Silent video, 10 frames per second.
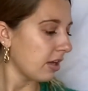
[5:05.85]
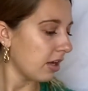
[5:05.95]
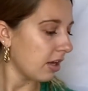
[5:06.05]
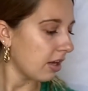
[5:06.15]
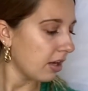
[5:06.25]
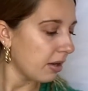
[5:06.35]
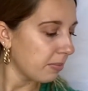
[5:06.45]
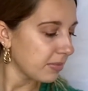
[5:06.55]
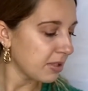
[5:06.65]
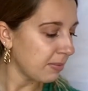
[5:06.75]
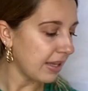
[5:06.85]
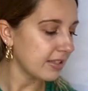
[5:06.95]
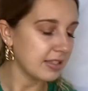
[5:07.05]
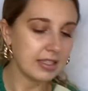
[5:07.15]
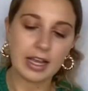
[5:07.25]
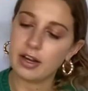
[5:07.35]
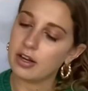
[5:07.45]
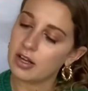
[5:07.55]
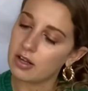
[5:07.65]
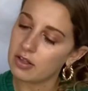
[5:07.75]
Um, some
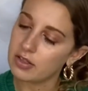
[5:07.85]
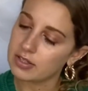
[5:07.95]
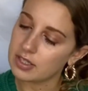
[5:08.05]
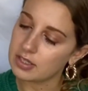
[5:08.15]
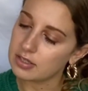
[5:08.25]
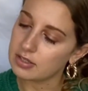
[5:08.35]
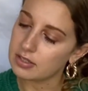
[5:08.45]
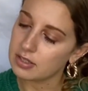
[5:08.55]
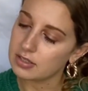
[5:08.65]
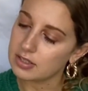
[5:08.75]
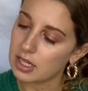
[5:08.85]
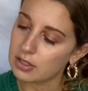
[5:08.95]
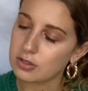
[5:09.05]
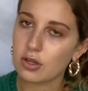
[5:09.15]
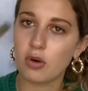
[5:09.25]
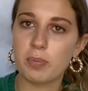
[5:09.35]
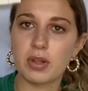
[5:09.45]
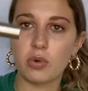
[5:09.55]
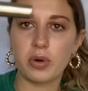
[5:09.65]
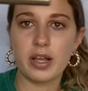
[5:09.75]
mascara. This is Telescope
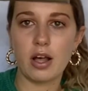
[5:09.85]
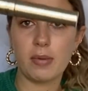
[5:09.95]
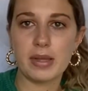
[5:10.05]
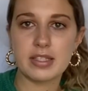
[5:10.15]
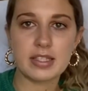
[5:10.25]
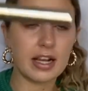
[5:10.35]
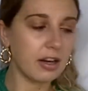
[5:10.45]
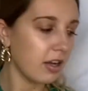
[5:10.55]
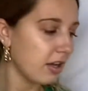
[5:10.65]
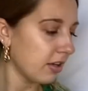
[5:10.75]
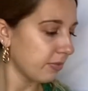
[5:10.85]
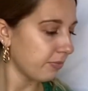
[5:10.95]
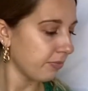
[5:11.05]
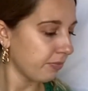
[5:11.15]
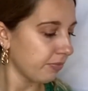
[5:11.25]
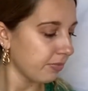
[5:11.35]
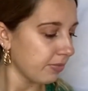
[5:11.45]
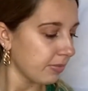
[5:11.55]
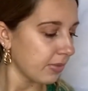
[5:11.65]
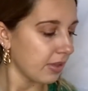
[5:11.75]
L'Oreal Mascara.
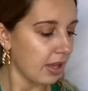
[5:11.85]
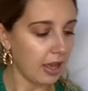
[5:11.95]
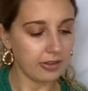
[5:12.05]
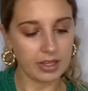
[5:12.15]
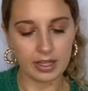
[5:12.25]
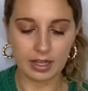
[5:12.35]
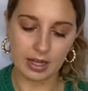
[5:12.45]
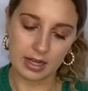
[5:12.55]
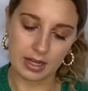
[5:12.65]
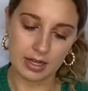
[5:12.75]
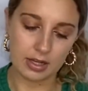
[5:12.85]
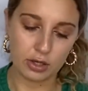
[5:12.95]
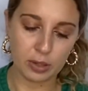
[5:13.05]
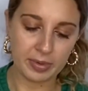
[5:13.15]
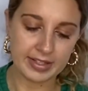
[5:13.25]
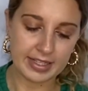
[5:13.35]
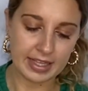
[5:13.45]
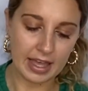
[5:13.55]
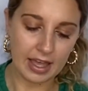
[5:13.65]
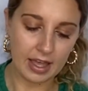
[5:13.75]
And then I got Urban
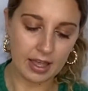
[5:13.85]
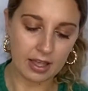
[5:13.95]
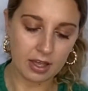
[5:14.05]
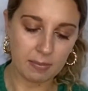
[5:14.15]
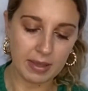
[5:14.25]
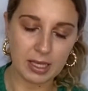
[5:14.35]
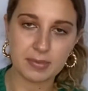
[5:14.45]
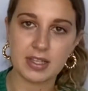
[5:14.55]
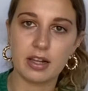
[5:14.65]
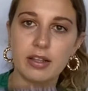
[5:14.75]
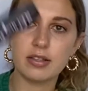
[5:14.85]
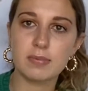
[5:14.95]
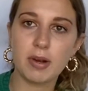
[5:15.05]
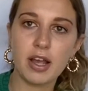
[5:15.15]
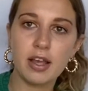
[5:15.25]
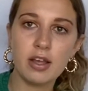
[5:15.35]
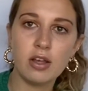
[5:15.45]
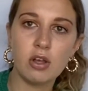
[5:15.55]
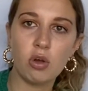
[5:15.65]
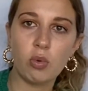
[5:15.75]
Decay Makeup Settling Spray,
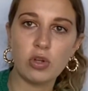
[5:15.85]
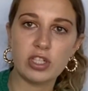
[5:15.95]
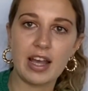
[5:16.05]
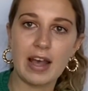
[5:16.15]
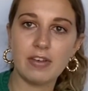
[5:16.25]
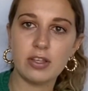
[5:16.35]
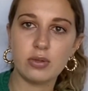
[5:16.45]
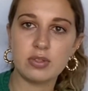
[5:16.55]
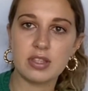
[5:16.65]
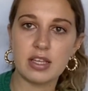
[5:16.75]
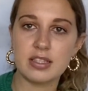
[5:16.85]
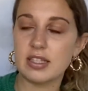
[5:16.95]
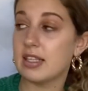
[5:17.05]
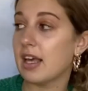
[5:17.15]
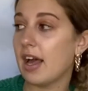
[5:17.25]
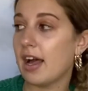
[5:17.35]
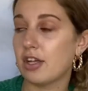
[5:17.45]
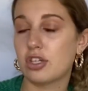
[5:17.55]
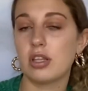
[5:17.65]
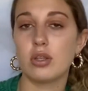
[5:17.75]
which I haven't used this yet. I
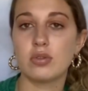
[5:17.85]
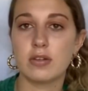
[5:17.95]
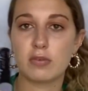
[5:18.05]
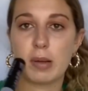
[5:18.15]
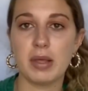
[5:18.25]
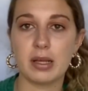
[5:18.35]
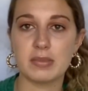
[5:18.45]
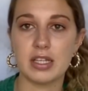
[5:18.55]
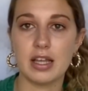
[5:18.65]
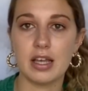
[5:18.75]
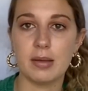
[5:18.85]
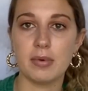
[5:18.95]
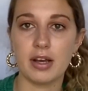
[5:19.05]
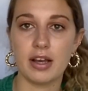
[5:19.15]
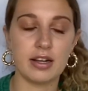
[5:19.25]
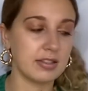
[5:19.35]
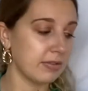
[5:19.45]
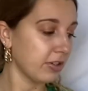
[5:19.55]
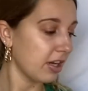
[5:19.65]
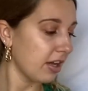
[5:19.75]
should have used it for my makeup today, but I honestly
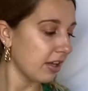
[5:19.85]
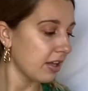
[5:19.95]
forgot.